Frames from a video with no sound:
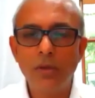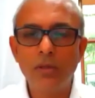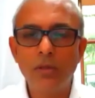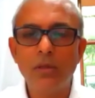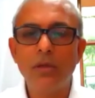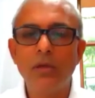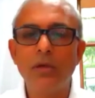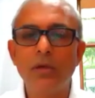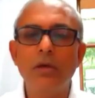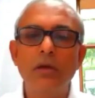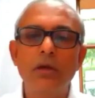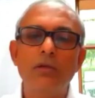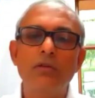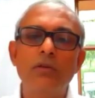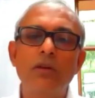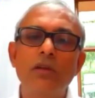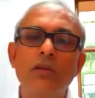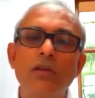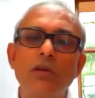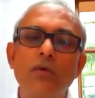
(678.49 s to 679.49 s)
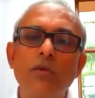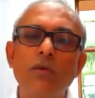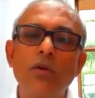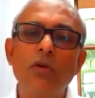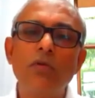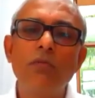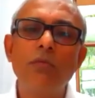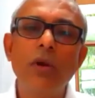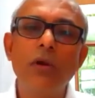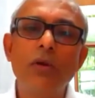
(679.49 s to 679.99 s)
Is there a changeover
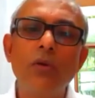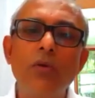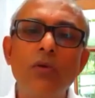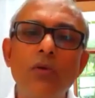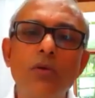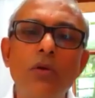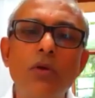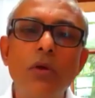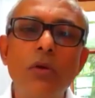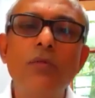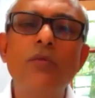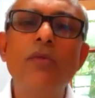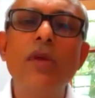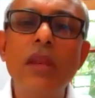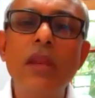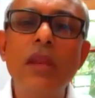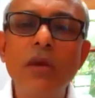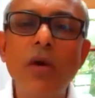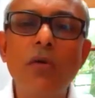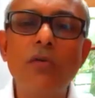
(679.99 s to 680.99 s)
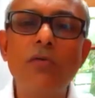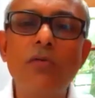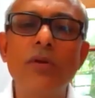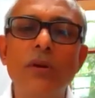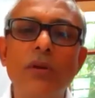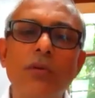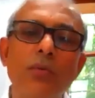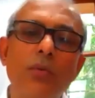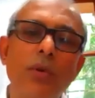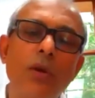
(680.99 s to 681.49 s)
of my tools very
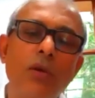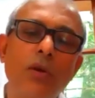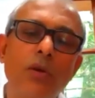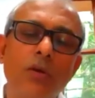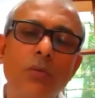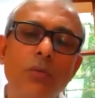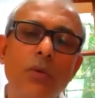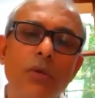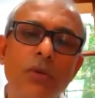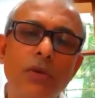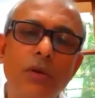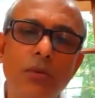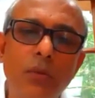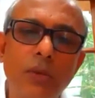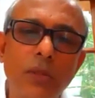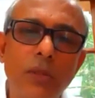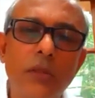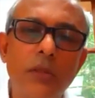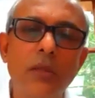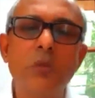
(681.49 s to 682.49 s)
often where automation will